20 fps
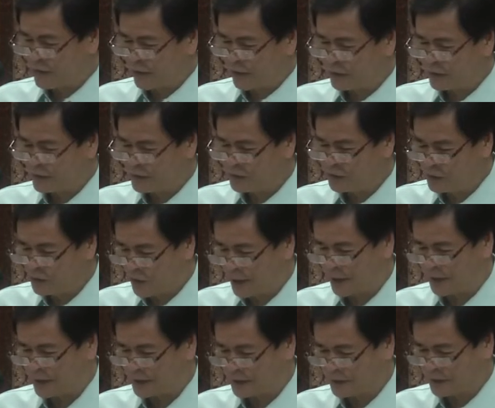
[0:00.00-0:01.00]
down in your
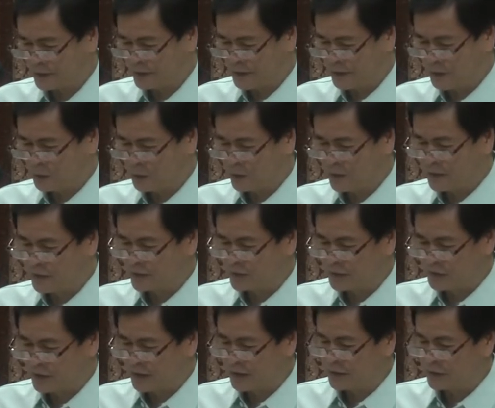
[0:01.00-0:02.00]
heart when you
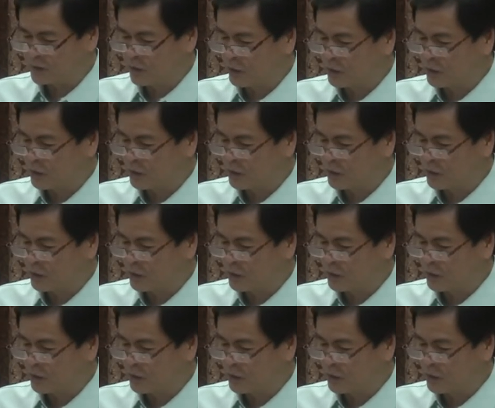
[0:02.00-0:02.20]
sing it